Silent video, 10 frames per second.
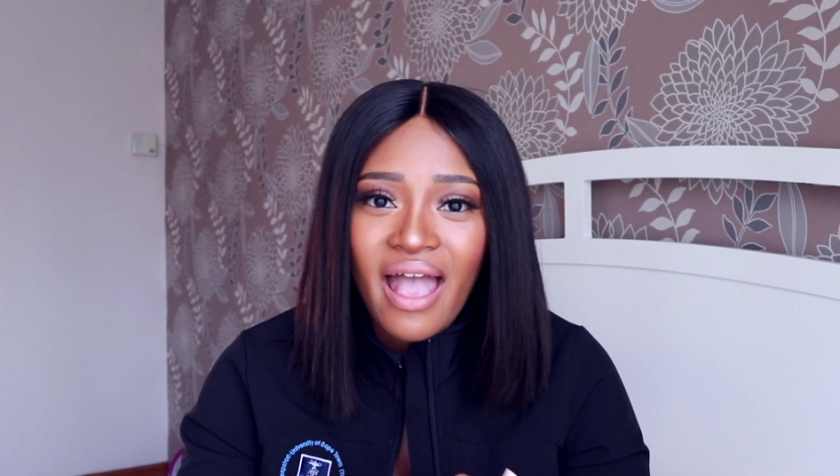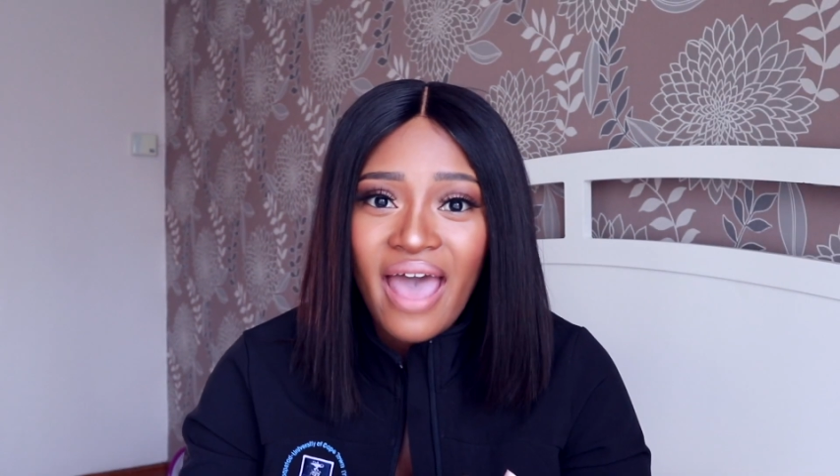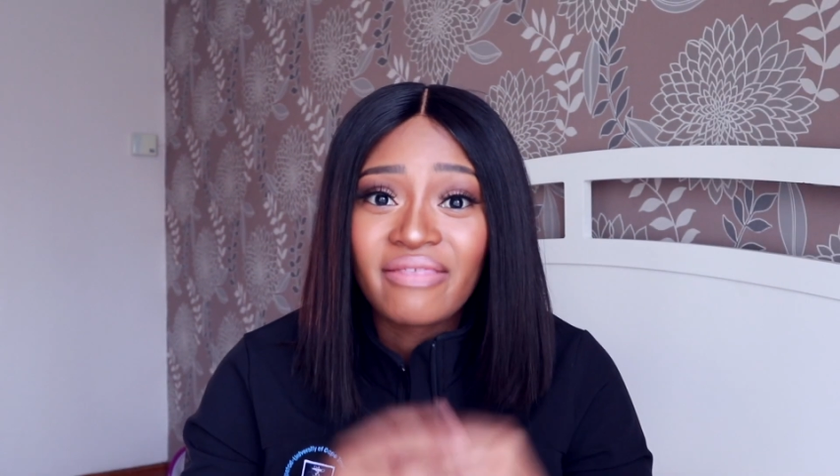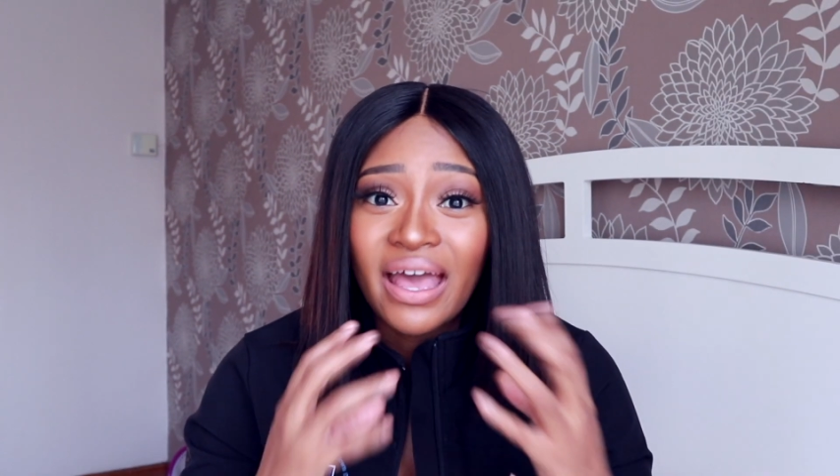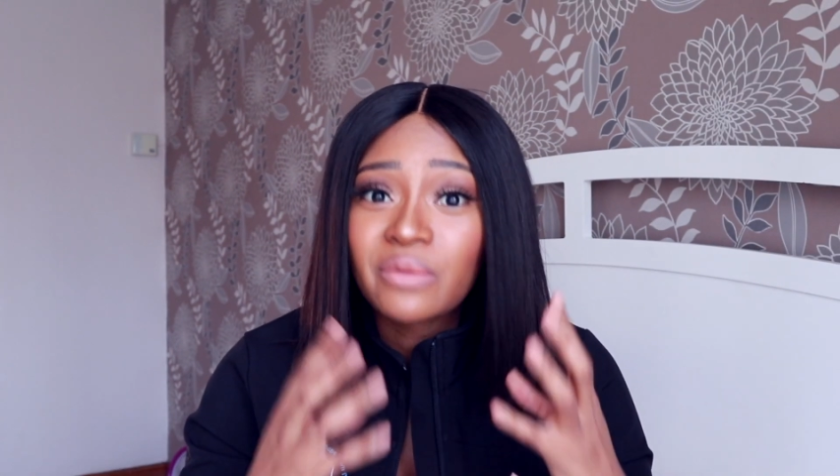
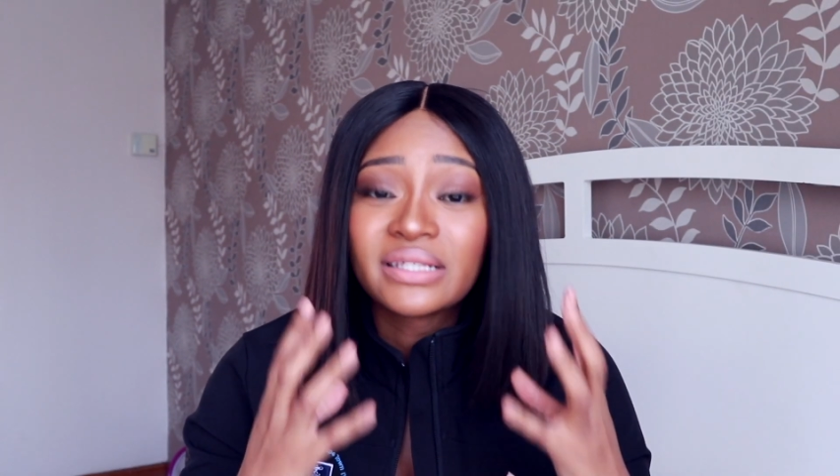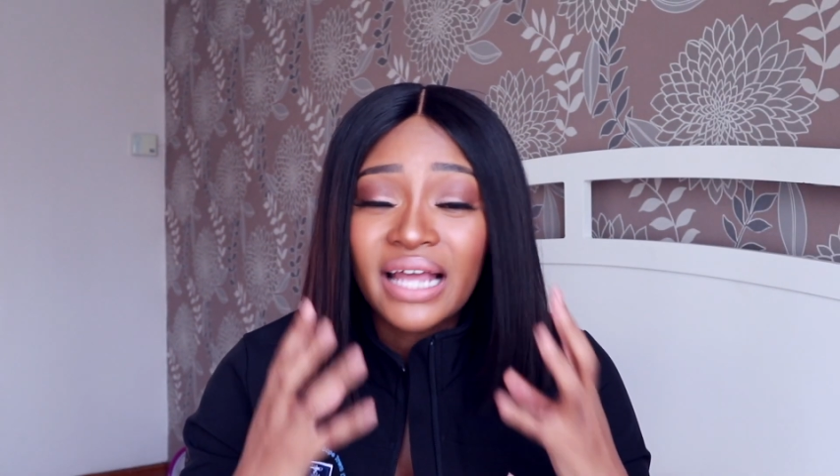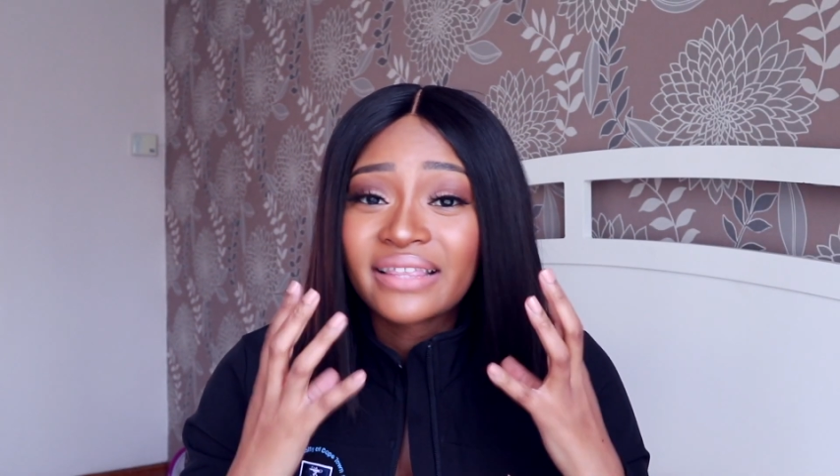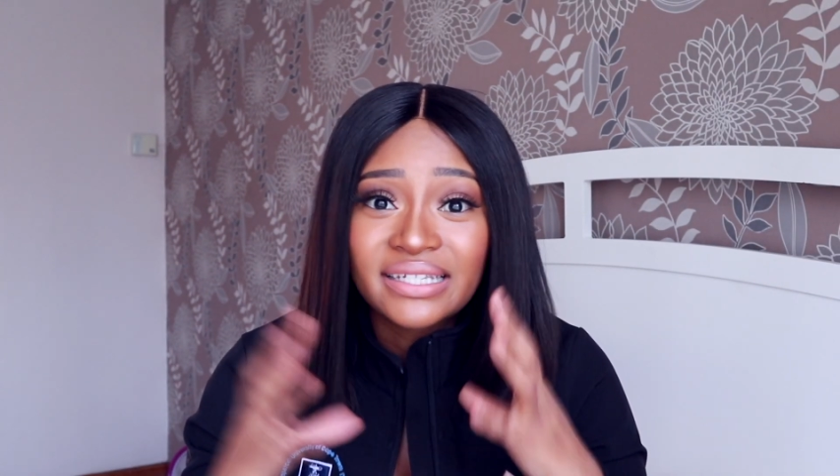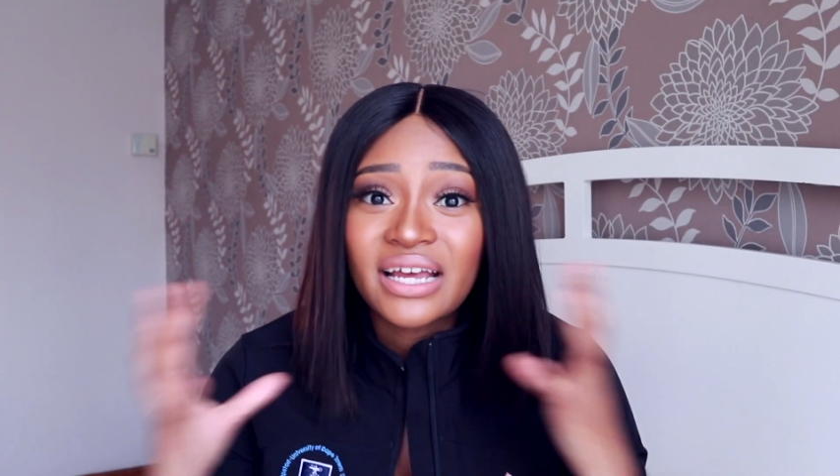And that was
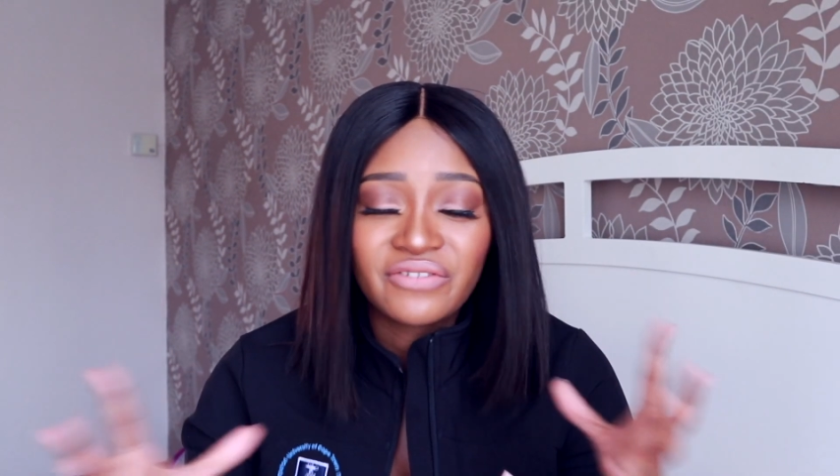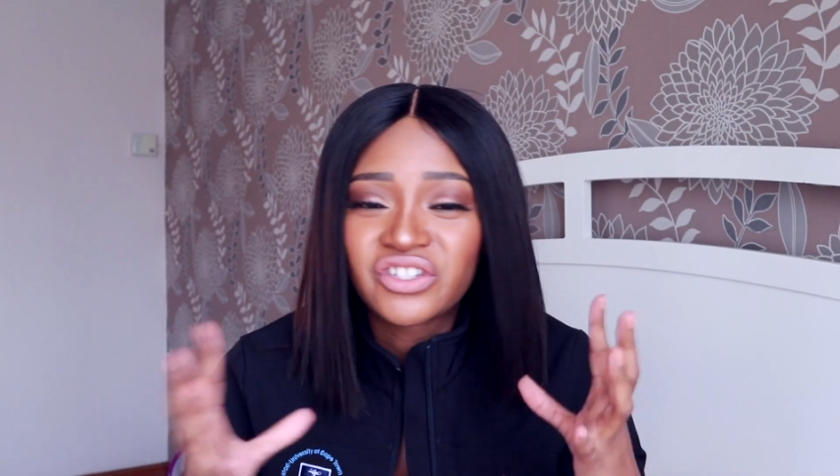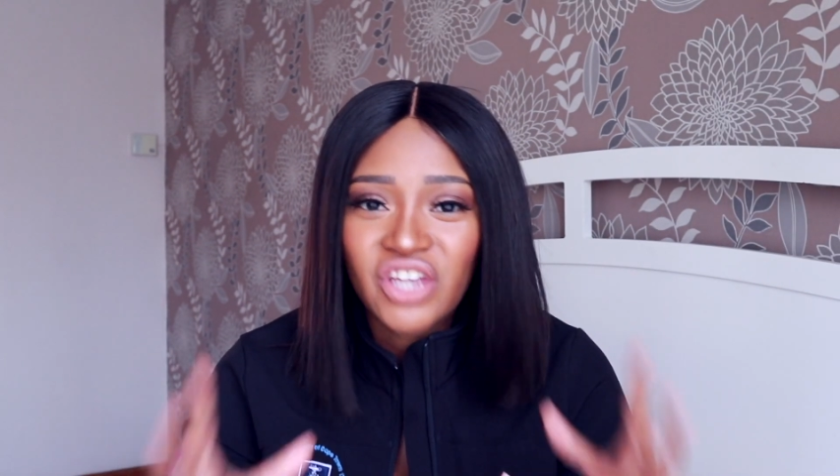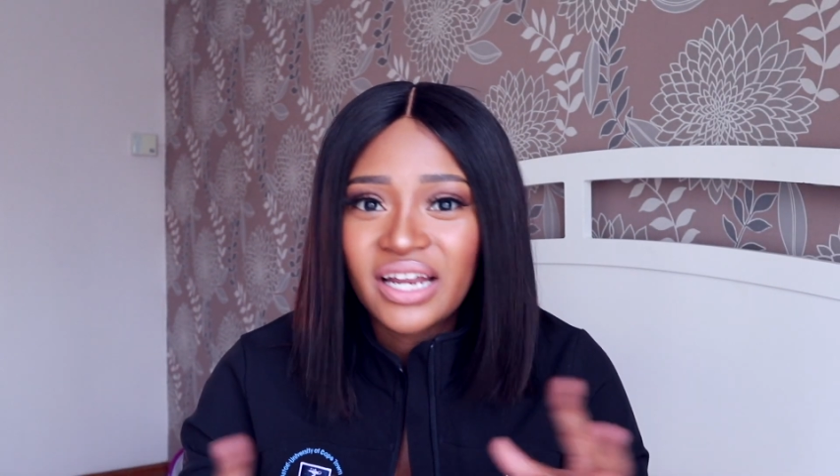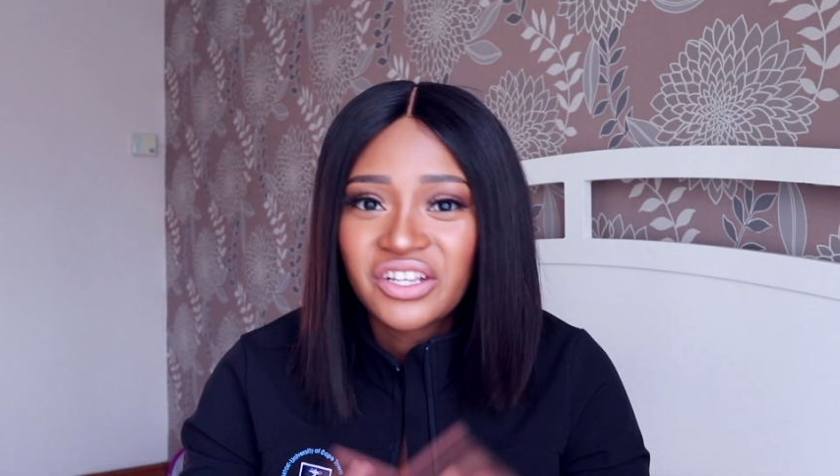like the
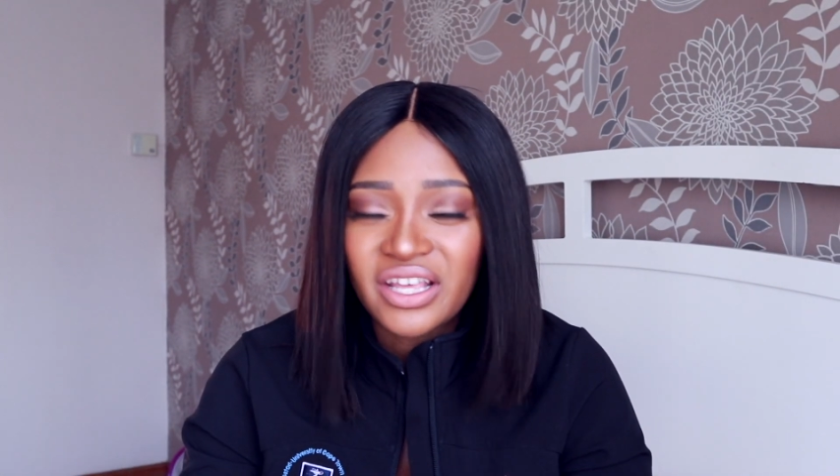toughest challenge